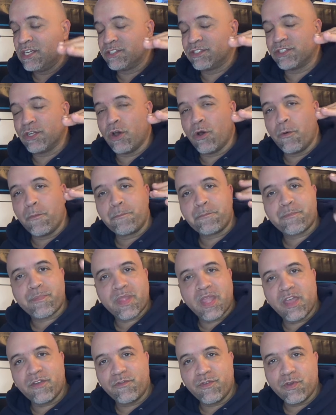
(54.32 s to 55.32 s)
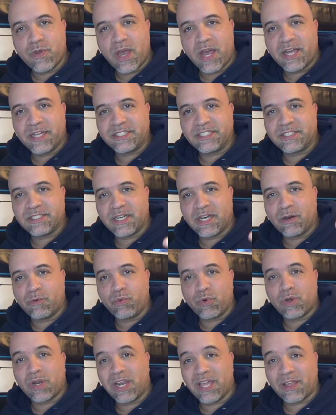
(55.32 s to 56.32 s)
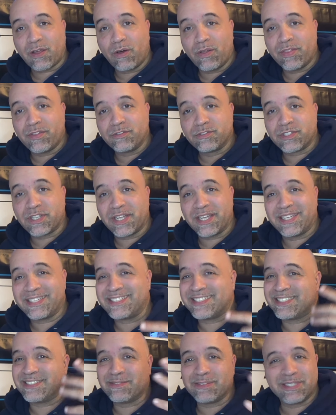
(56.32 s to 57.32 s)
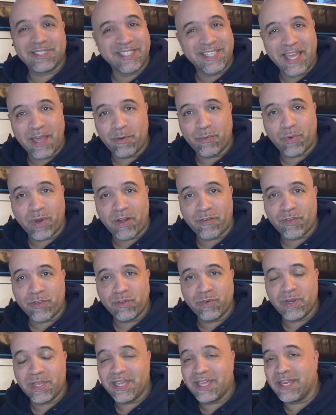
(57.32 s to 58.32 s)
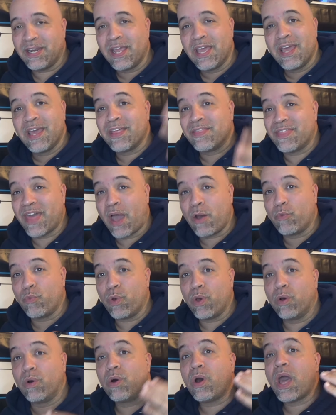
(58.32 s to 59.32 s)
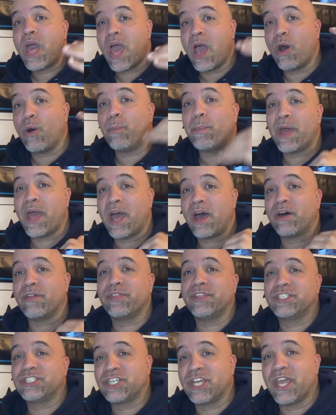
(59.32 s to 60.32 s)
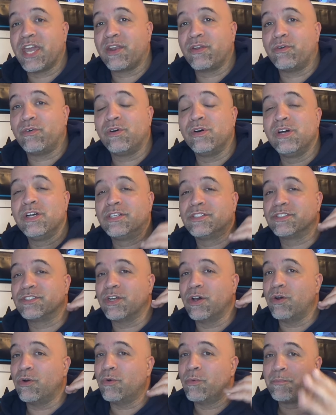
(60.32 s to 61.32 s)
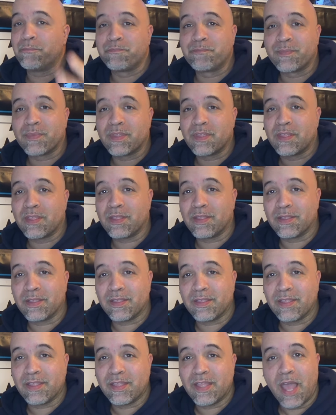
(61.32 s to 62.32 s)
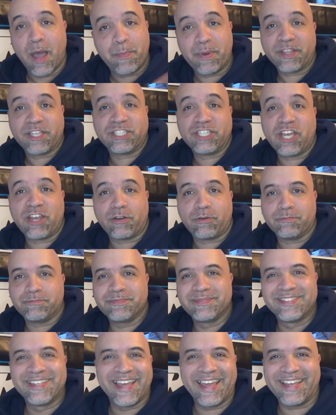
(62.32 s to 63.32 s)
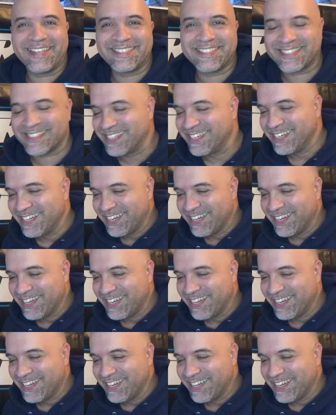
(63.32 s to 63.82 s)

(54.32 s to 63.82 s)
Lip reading: So if you guys will click on those links, get whatever you need, that will help out the channel. So help out the channel. Thanks.